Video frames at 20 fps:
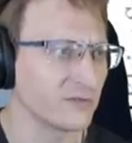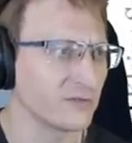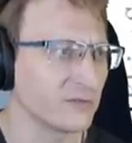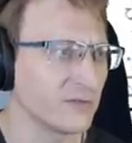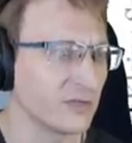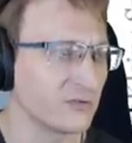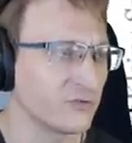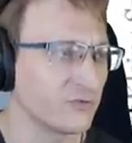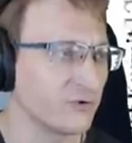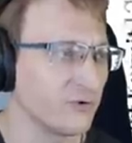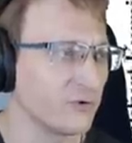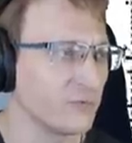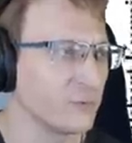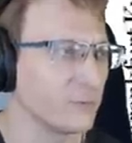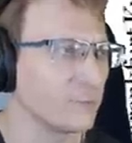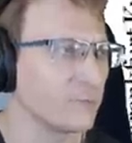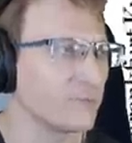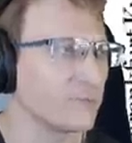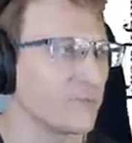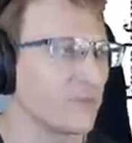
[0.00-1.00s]
That's true.
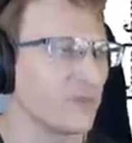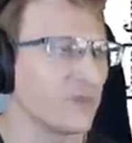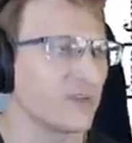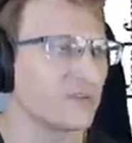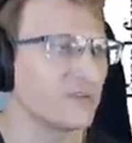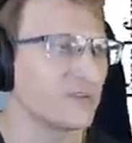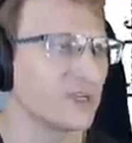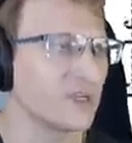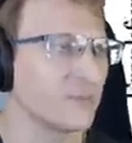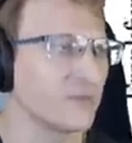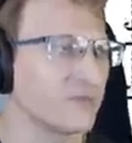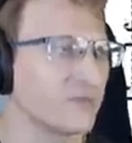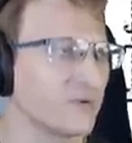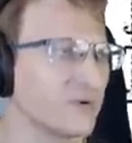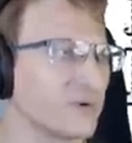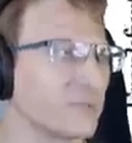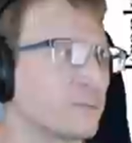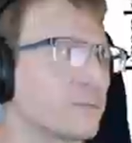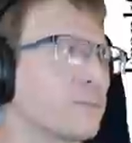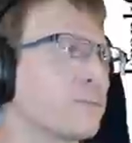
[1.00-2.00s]
I think I said that
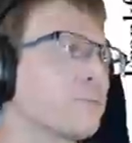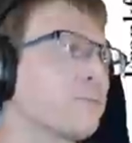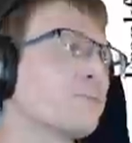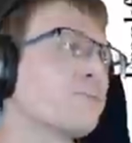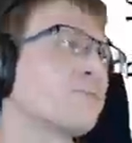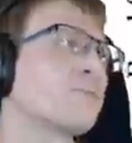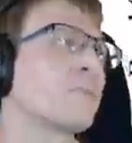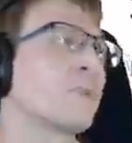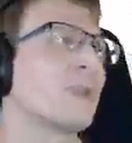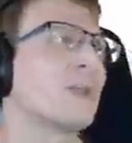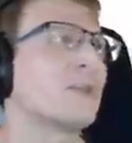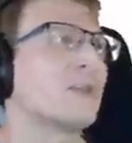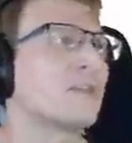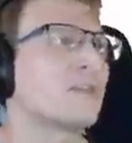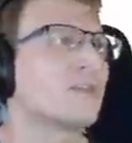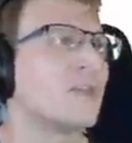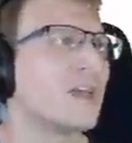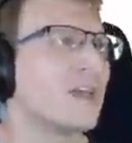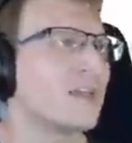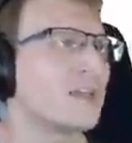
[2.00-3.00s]
before. In its
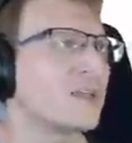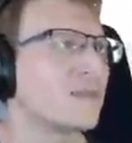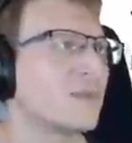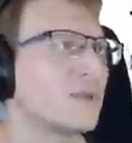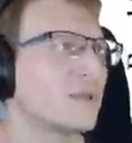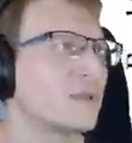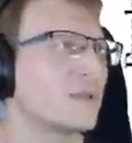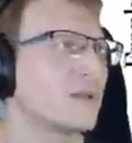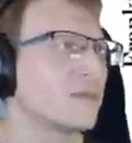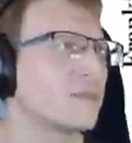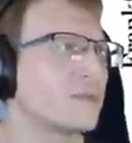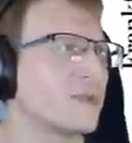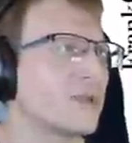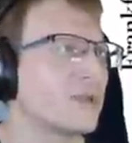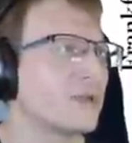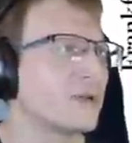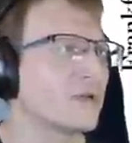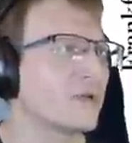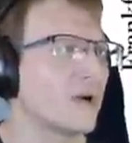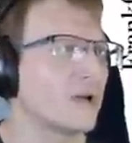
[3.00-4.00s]
second amended
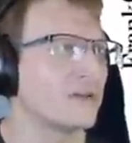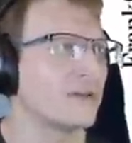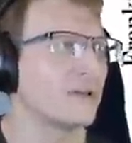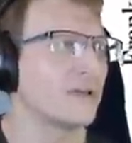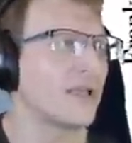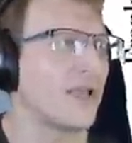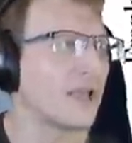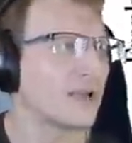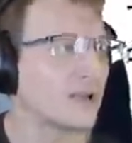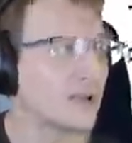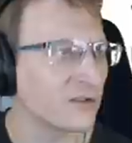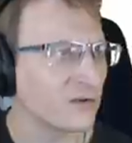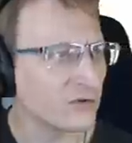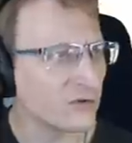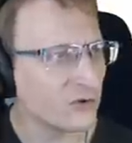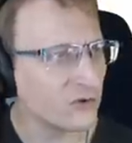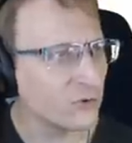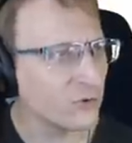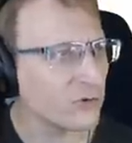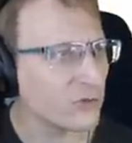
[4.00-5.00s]
complaint, Crytek added a
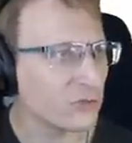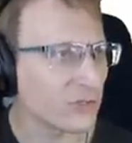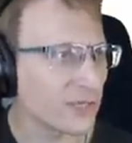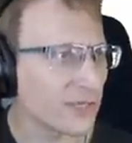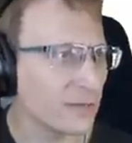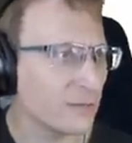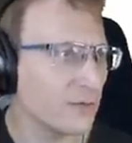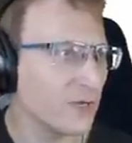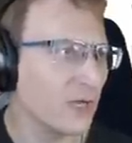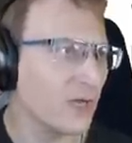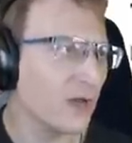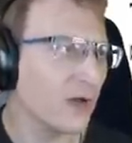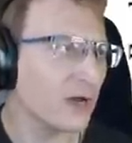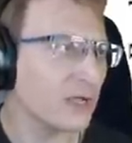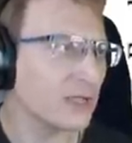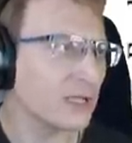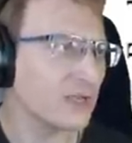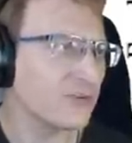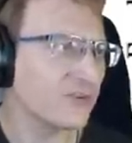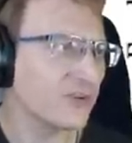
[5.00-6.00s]
new claim
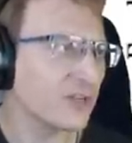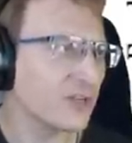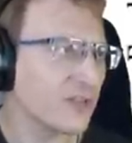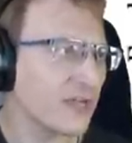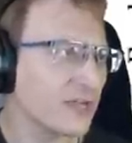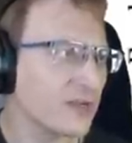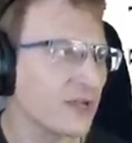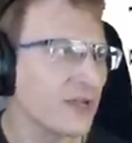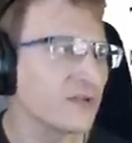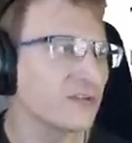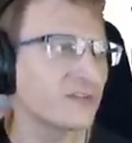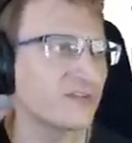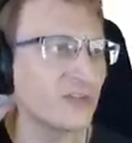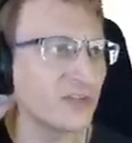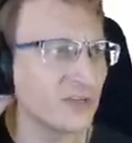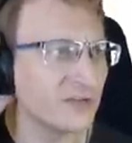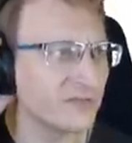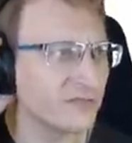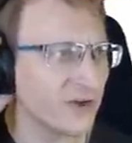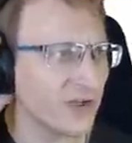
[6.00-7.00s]
alleging that
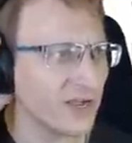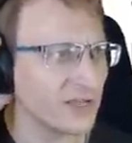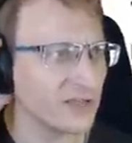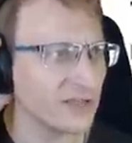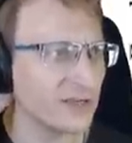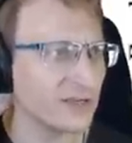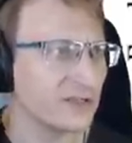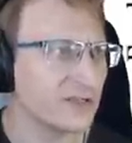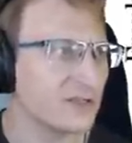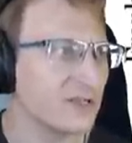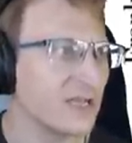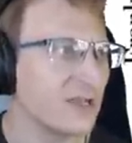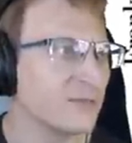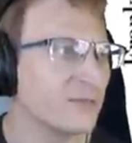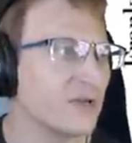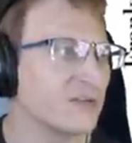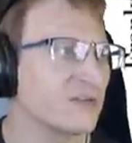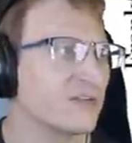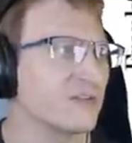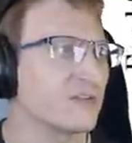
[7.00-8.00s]
CIG violated the game
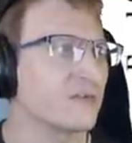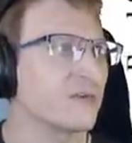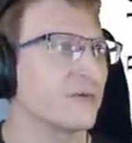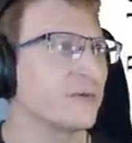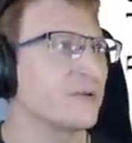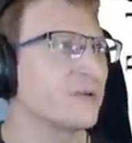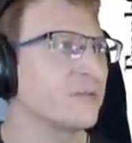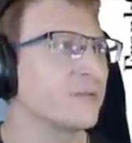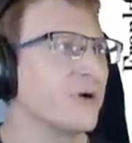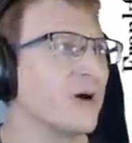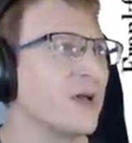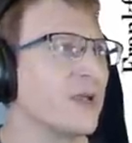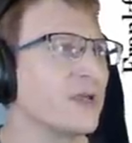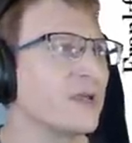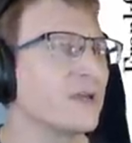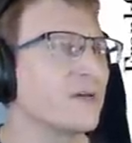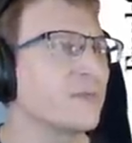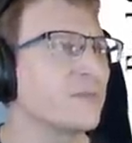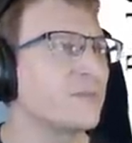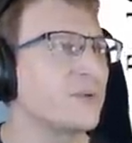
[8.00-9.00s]
license agreement by
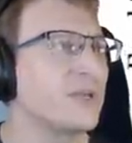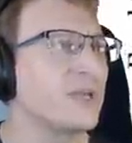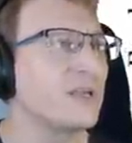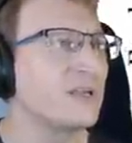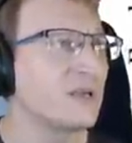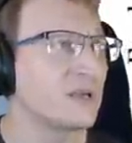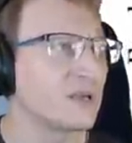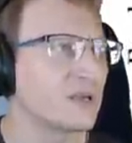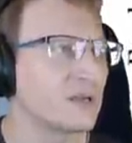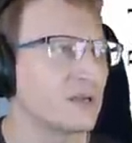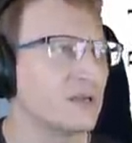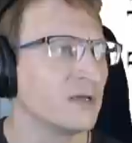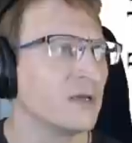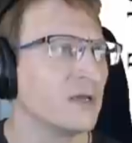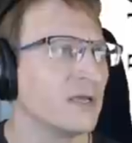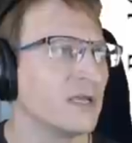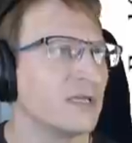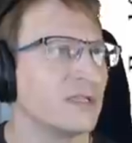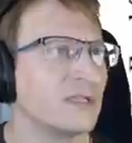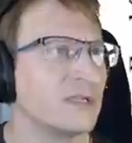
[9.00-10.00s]
competing
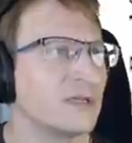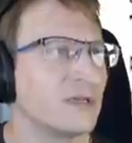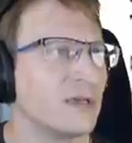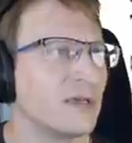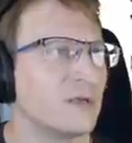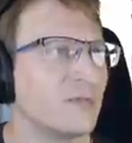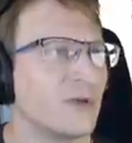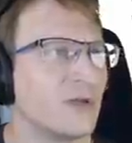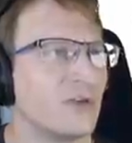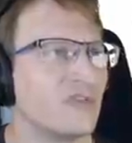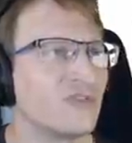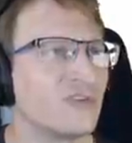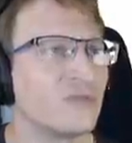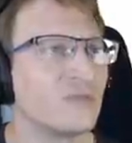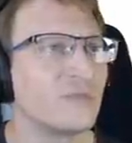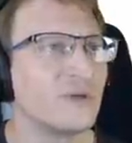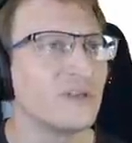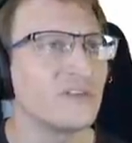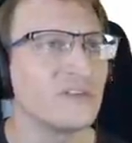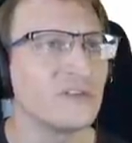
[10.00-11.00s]
in the game engine
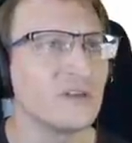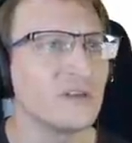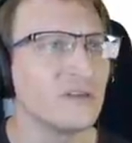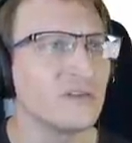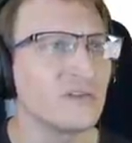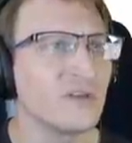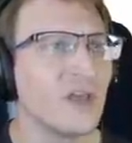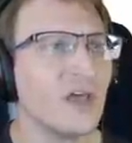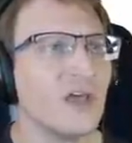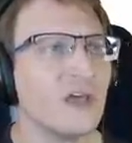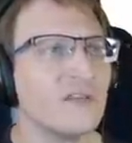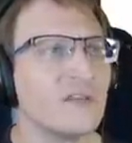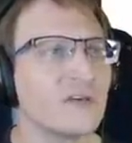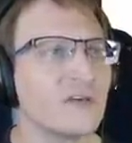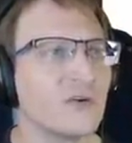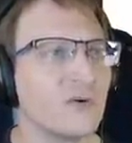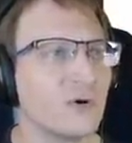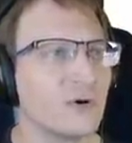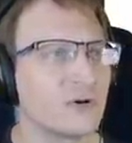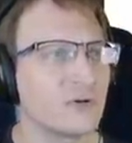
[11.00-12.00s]
business. The
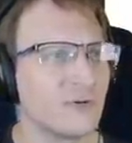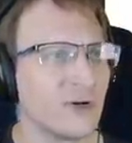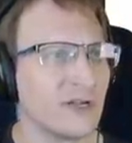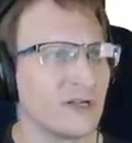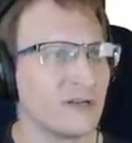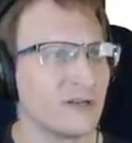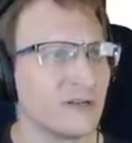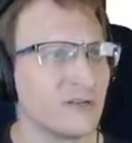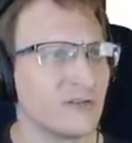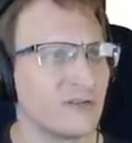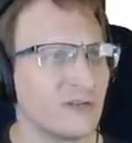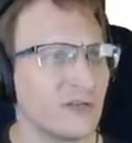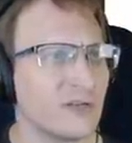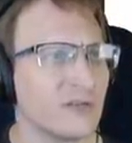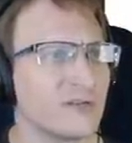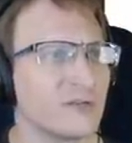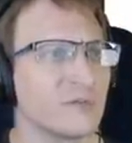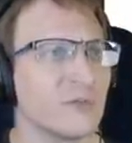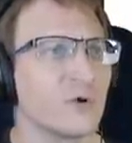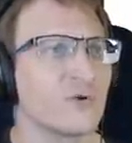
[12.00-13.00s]
court granted
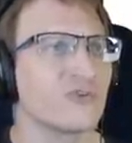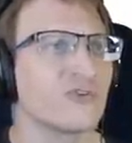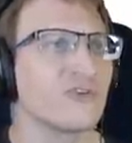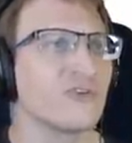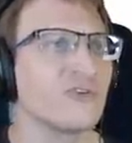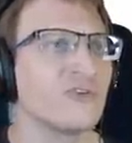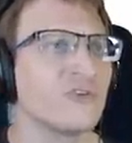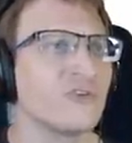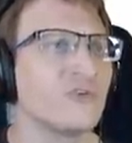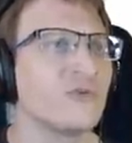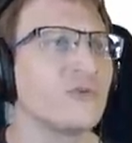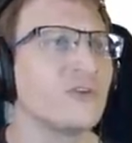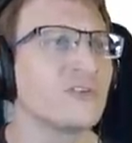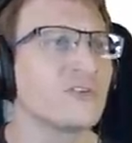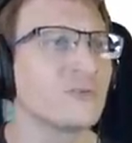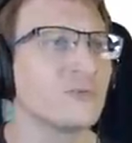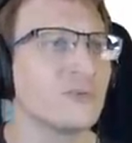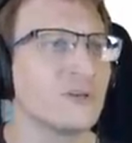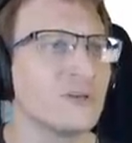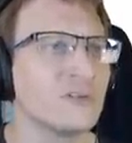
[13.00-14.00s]
CIG's motion to
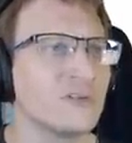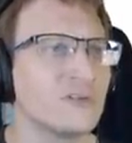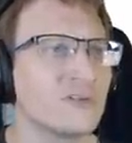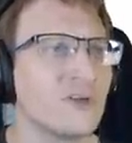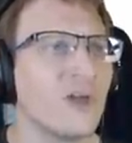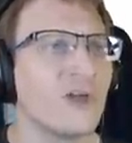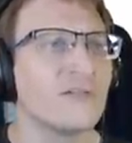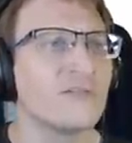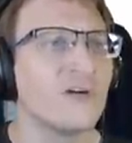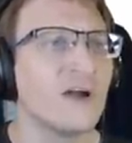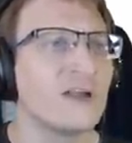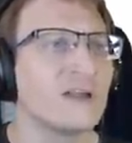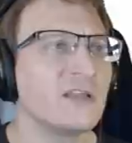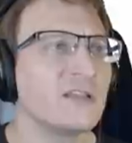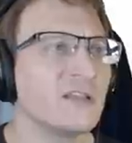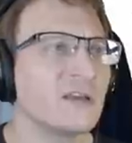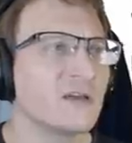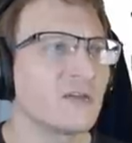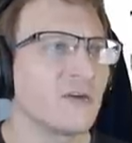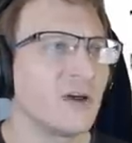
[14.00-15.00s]
dismiss,
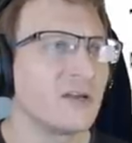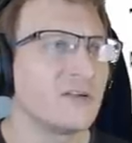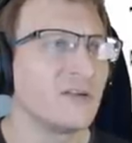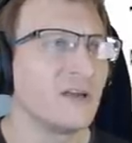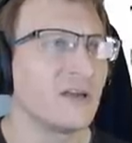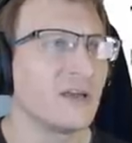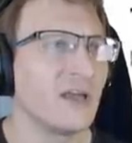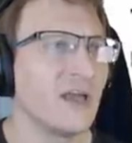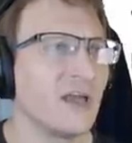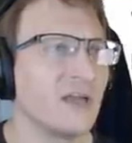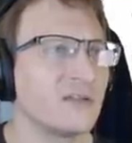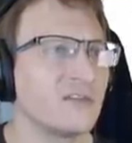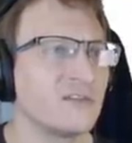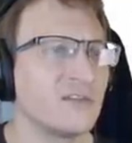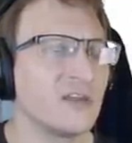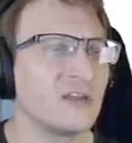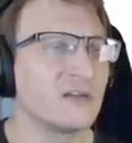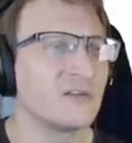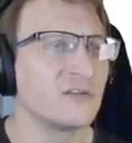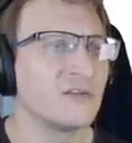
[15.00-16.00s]
finding that Crytek had
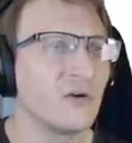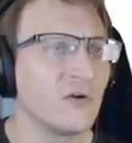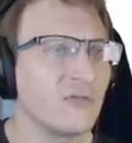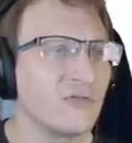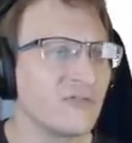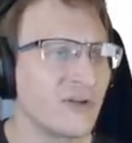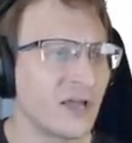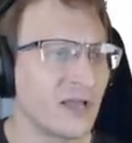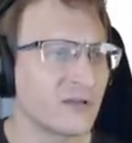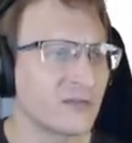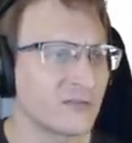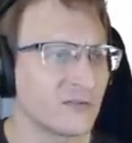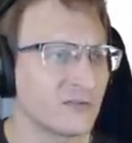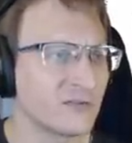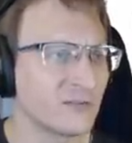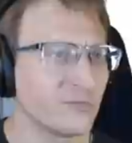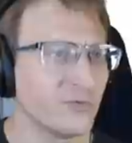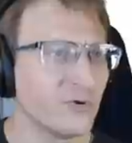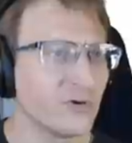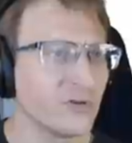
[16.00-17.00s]
stated no facts to
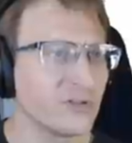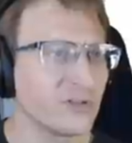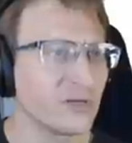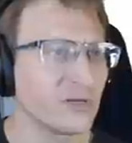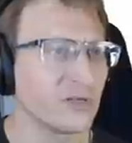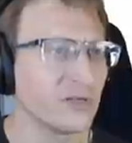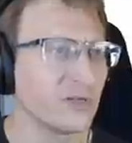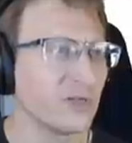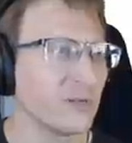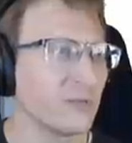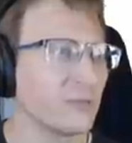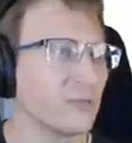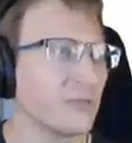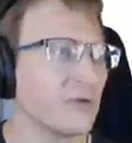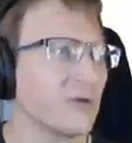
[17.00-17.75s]
support the claim.